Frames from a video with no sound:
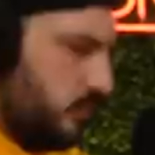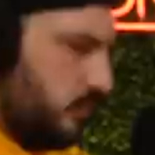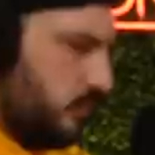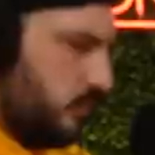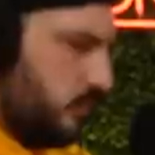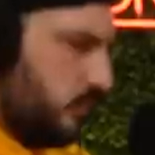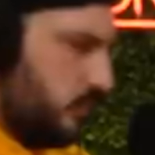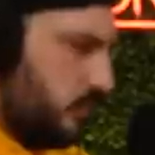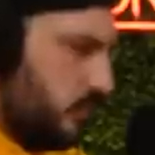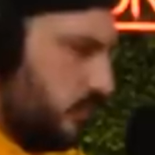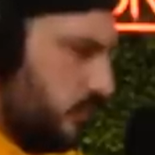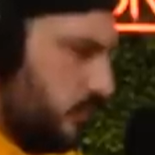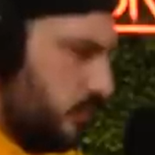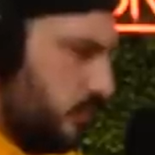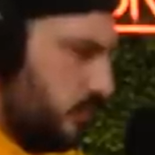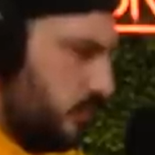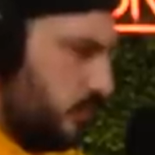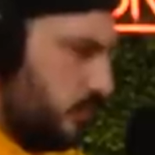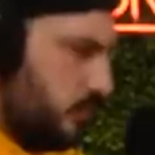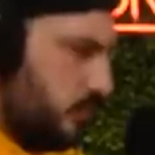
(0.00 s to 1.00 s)

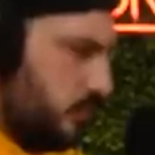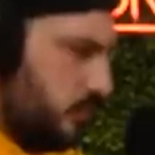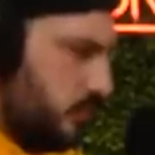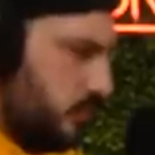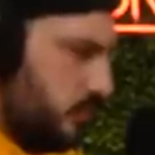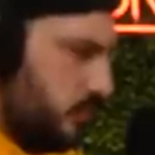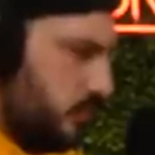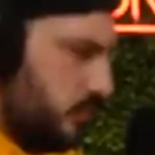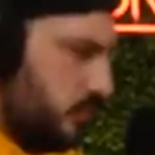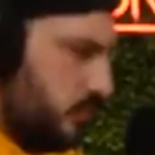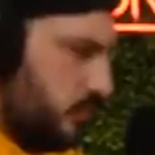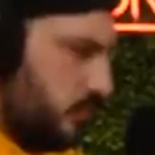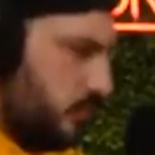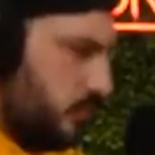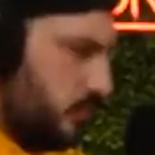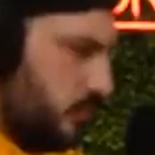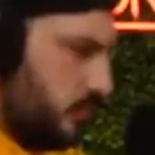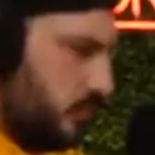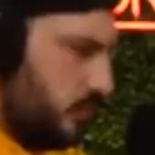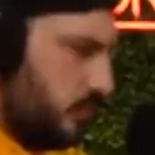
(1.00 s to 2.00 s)

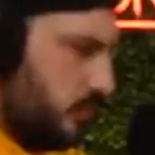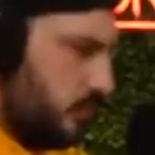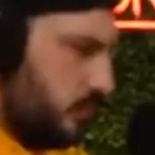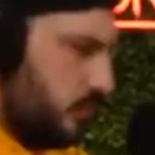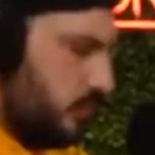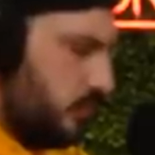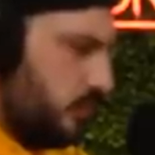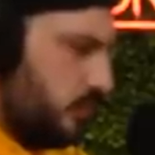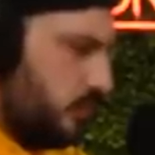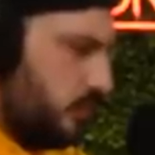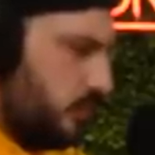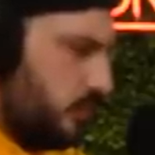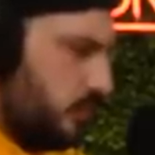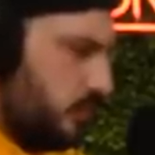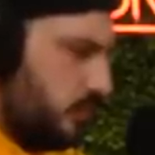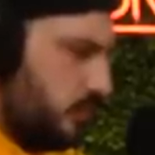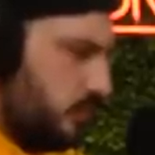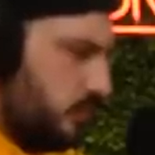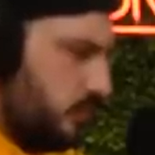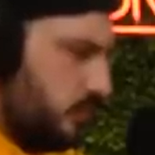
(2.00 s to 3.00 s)

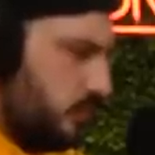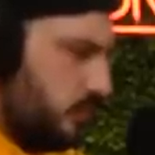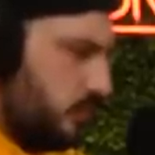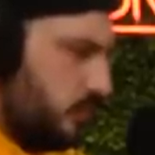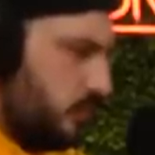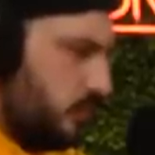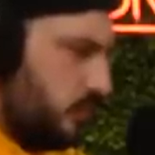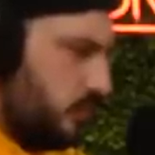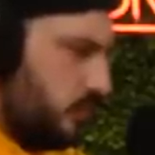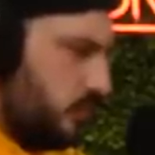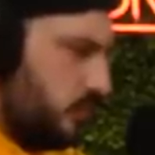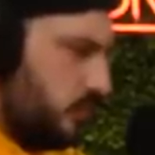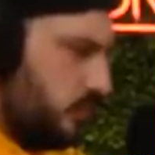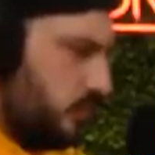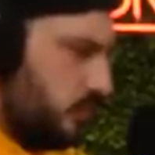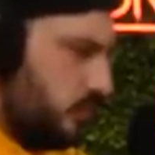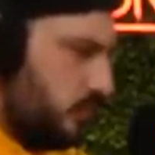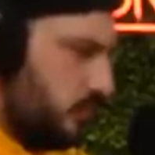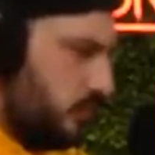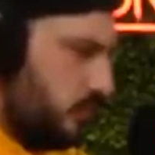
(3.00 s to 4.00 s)

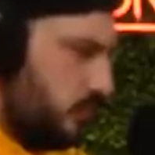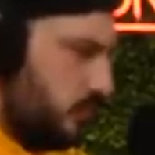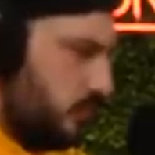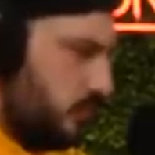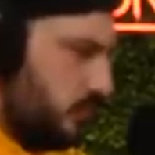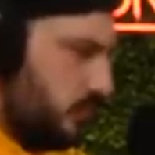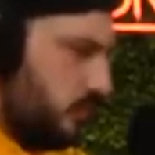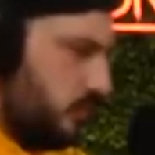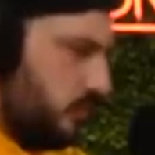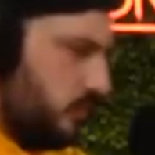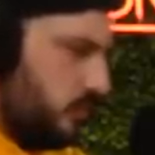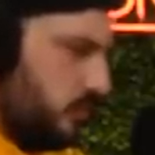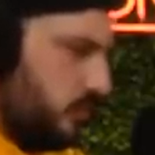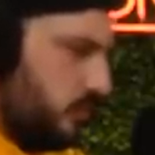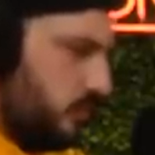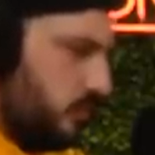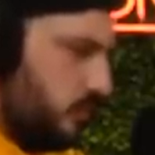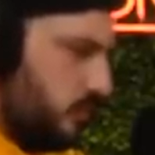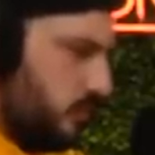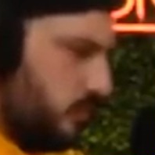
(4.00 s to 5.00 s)

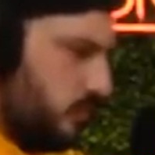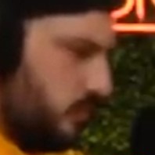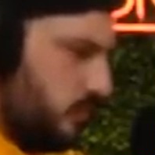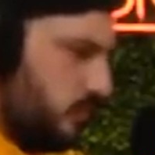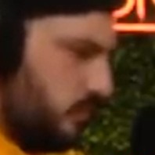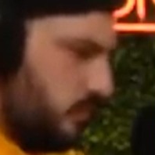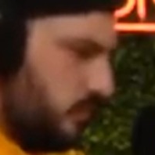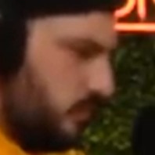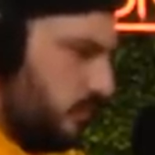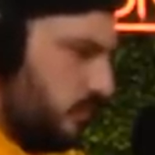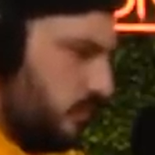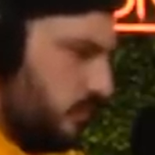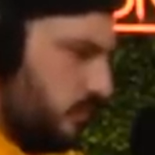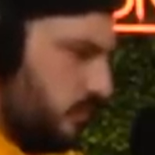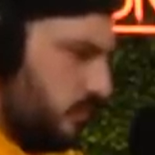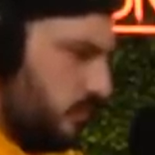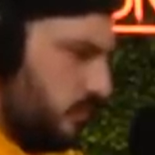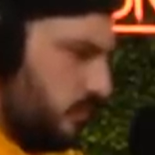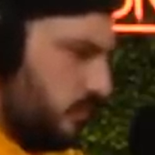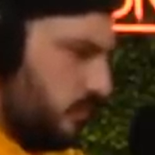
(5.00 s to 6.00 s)

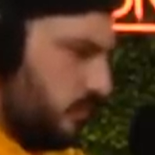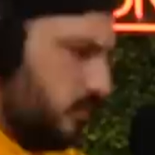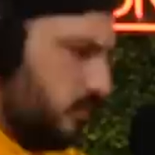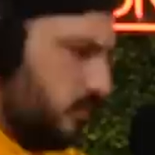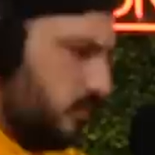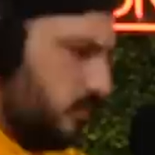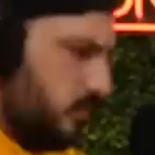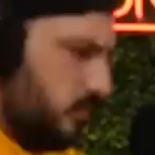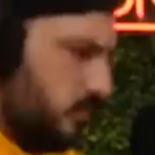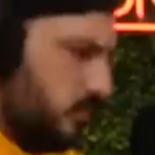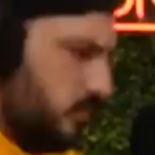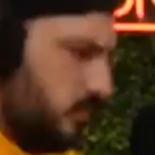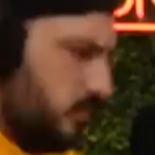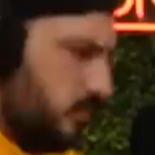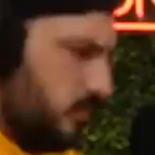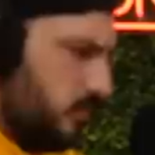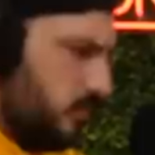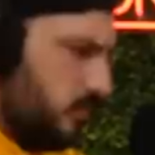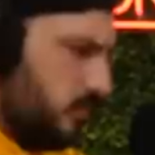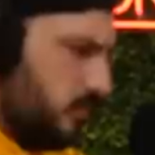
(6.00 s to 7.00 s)

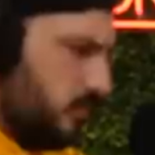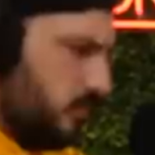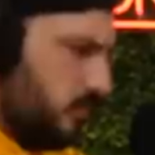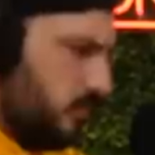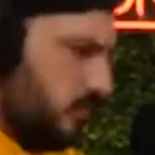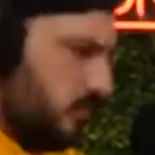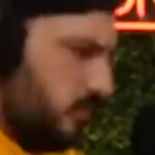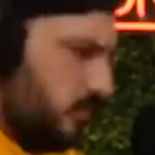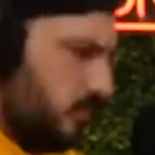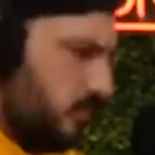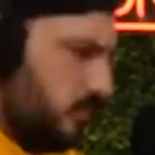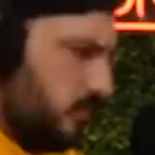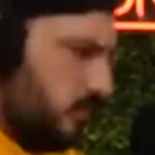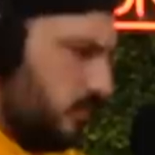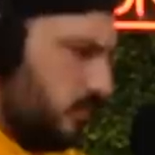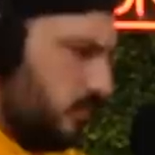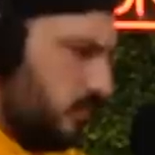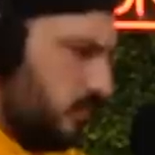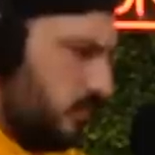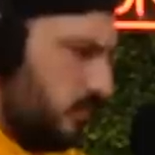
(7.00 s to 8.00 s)
(silent)